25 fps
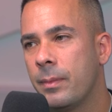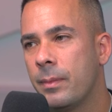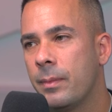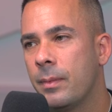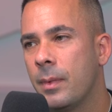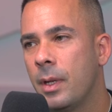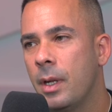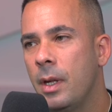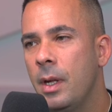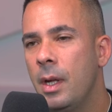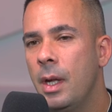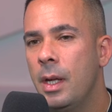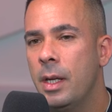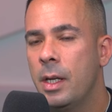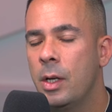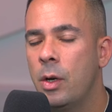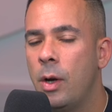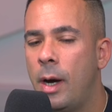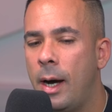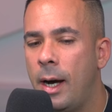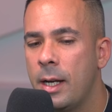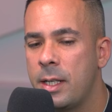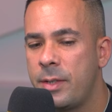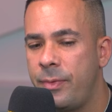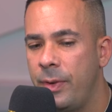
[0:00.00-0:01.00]
You know,
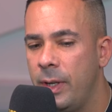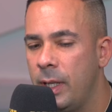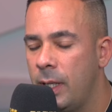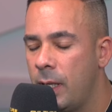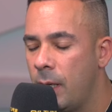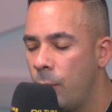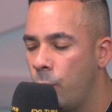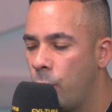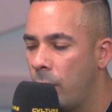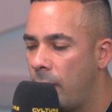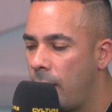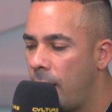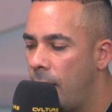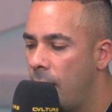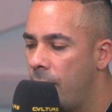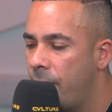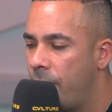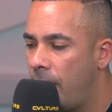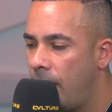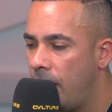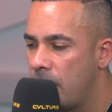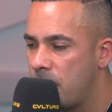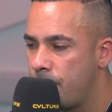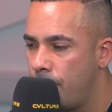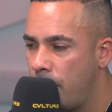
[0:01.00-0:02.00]
I was thinking, would I
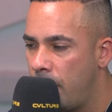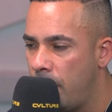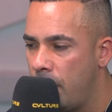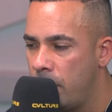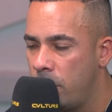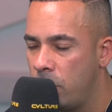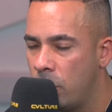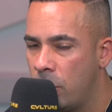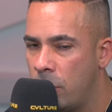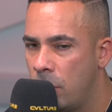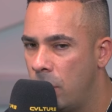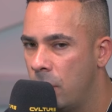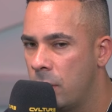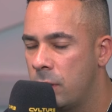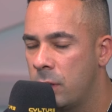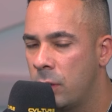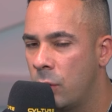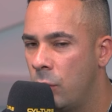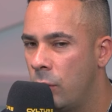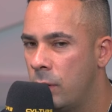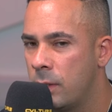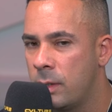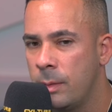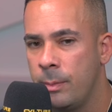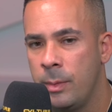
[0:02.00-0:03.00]
advise my daughter to go
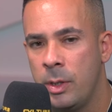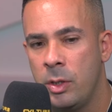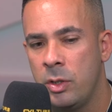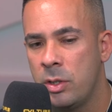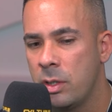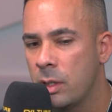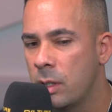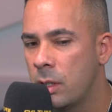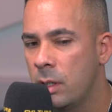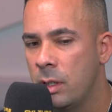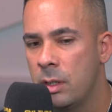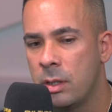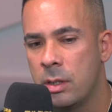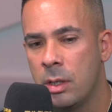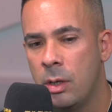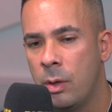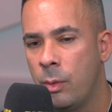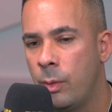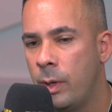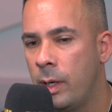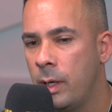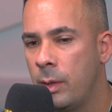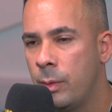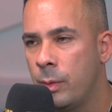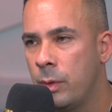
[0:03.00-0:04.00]
into music? And there's no
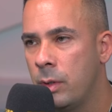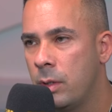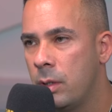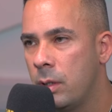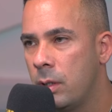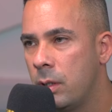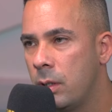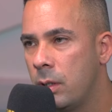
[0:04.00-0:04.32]
way I would.